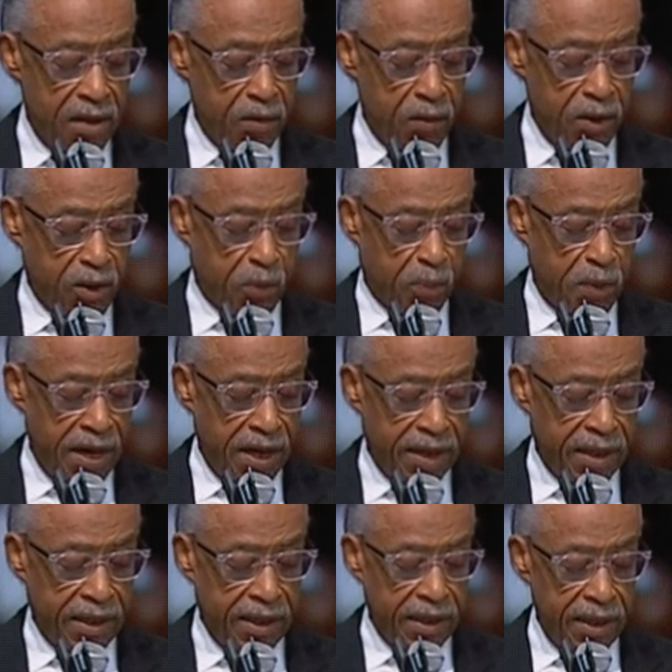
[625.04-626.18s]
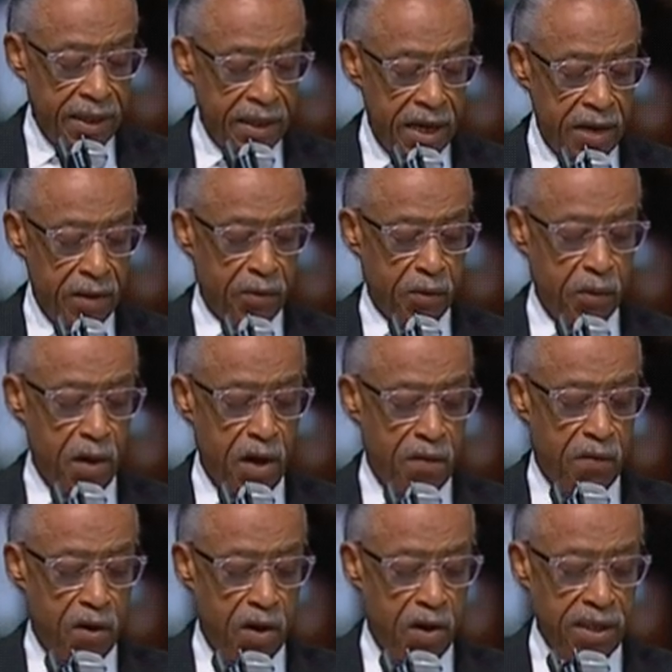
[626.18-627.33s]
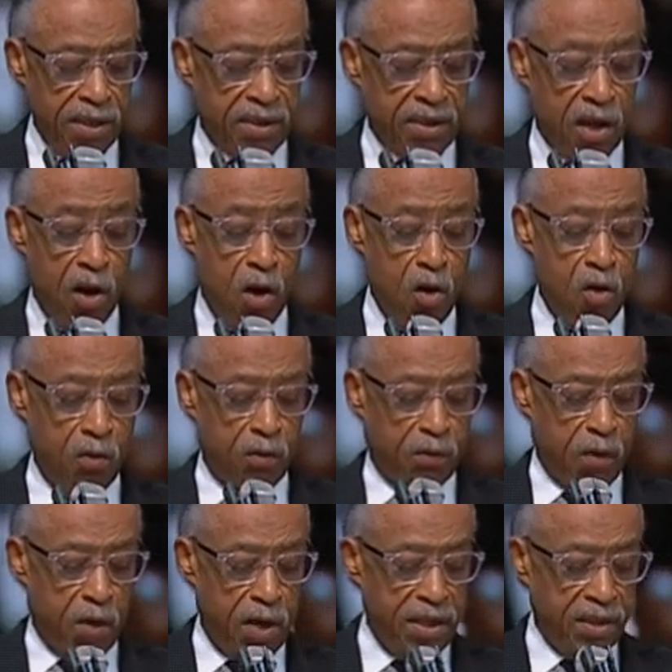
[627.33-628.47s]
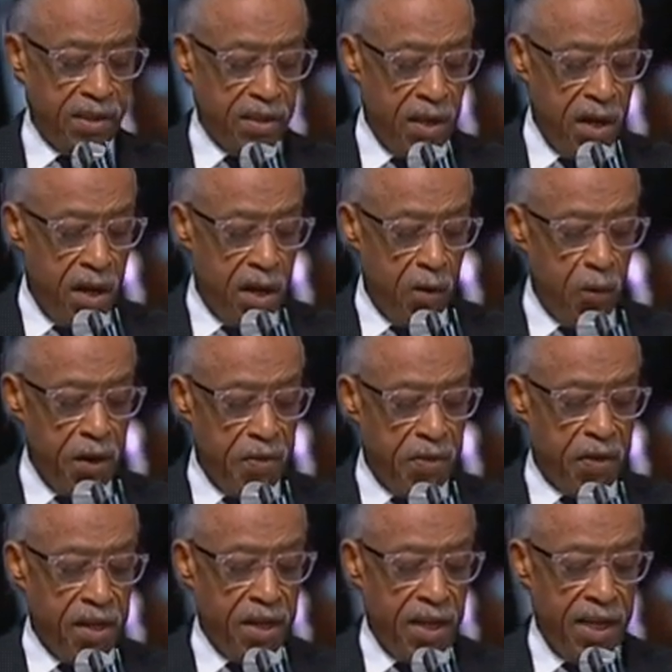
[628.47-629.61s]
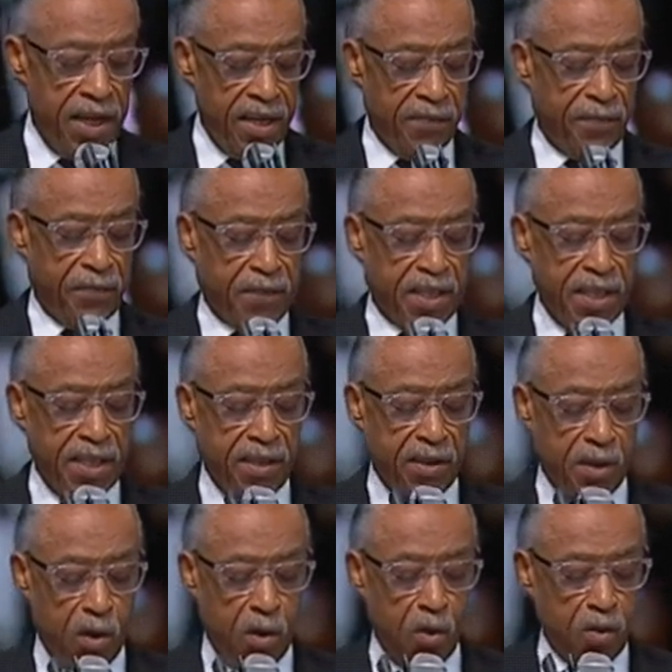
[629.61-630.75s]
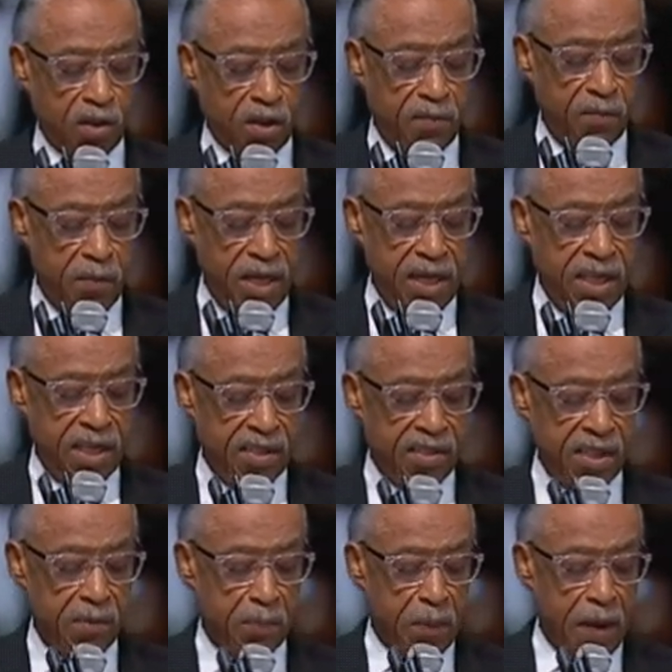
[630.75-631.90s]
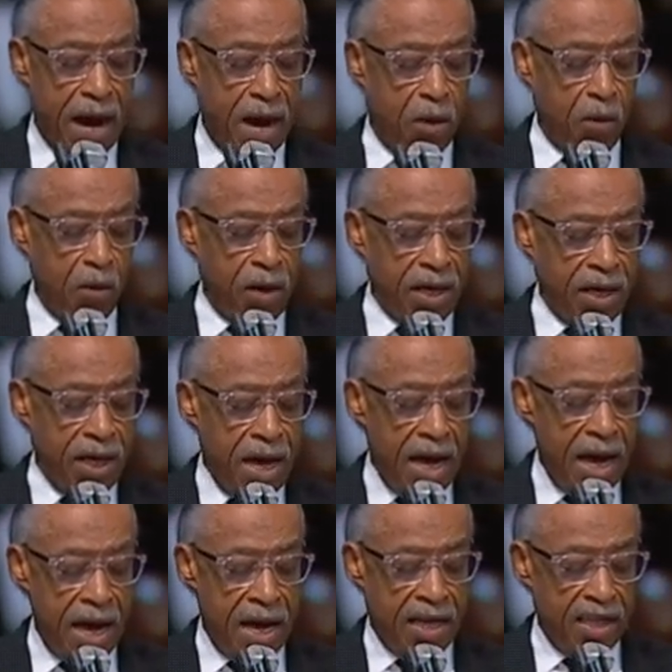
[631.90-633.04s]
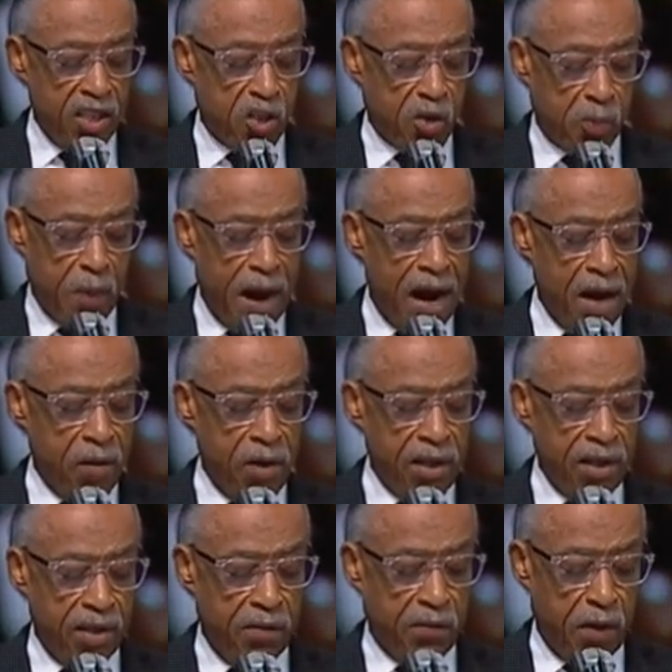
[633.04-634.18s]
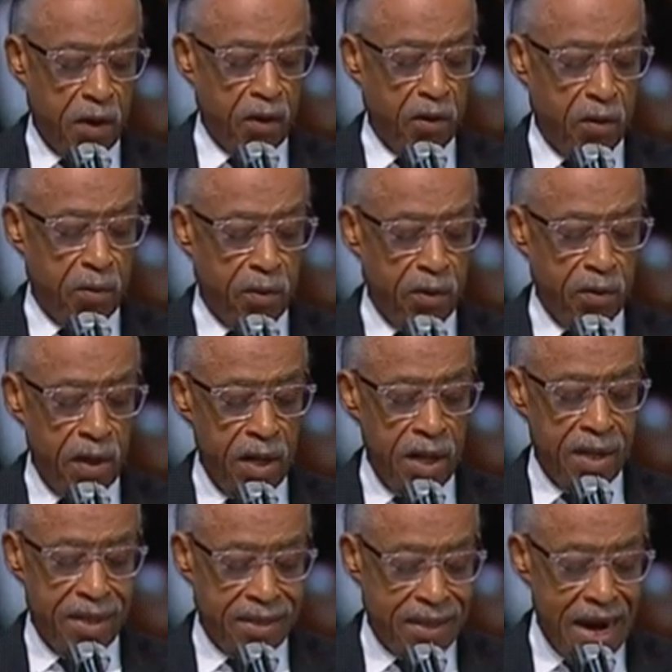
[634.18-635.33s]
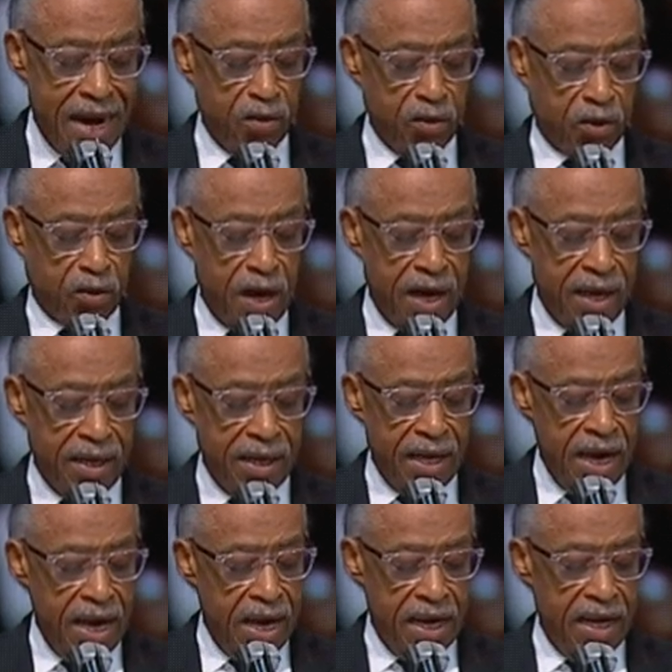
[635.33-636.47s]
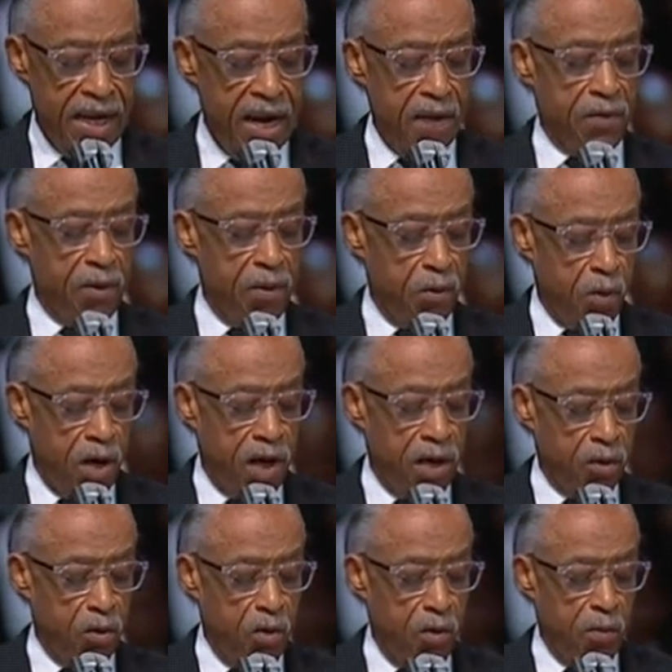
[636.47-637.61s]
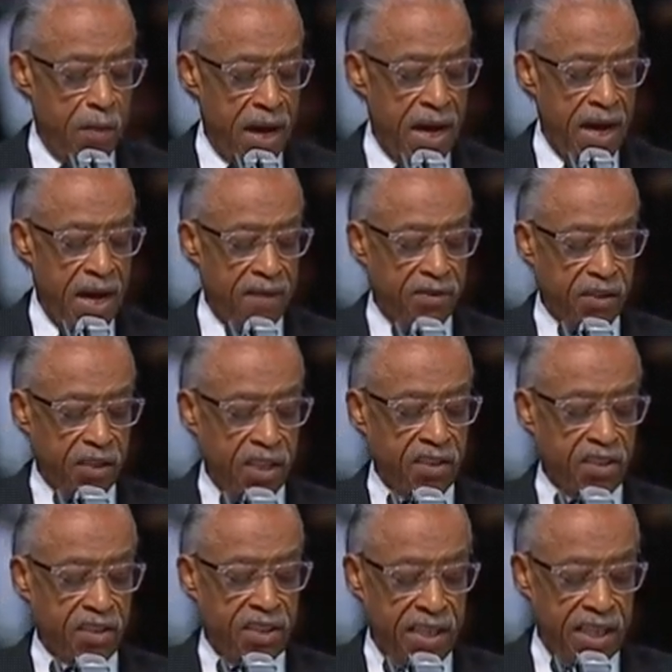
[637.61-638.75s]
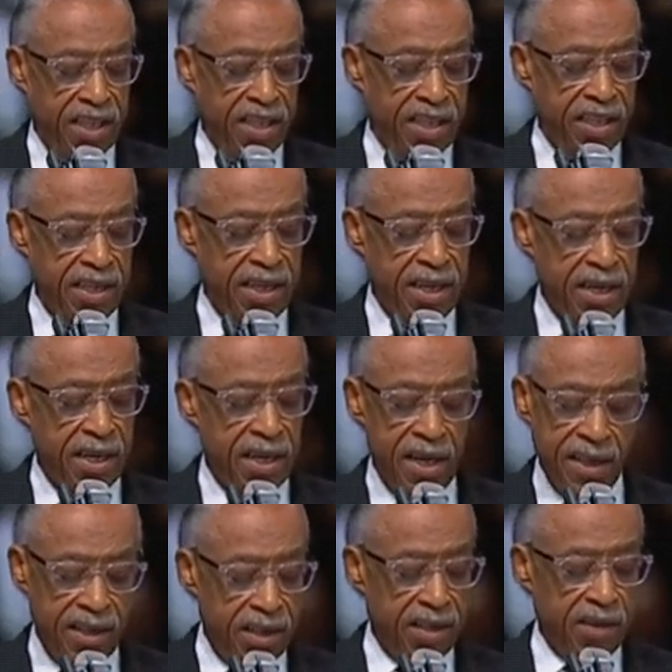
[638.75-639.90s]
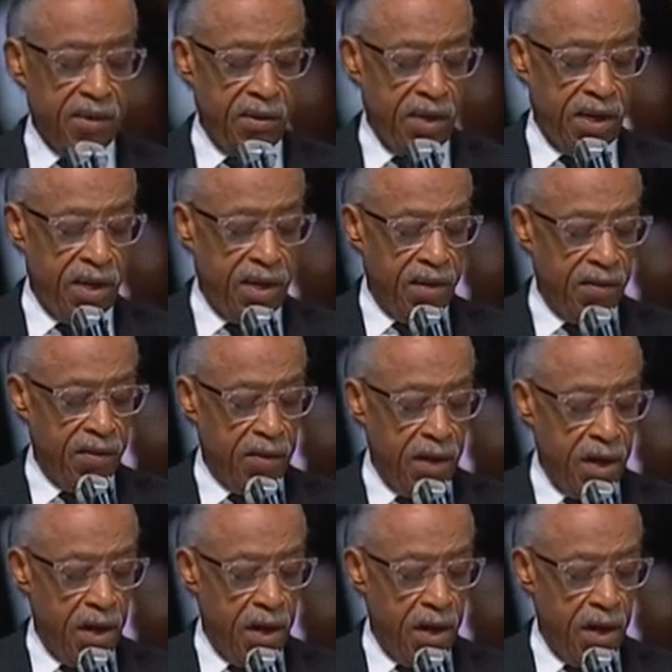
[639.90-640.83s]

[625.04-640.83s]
and respect. And through her voice, her own voice, Aretha lifted those of millions, empowering and inspiring the vulnerable, the downtrodden, and everyone who may have just needed a little love.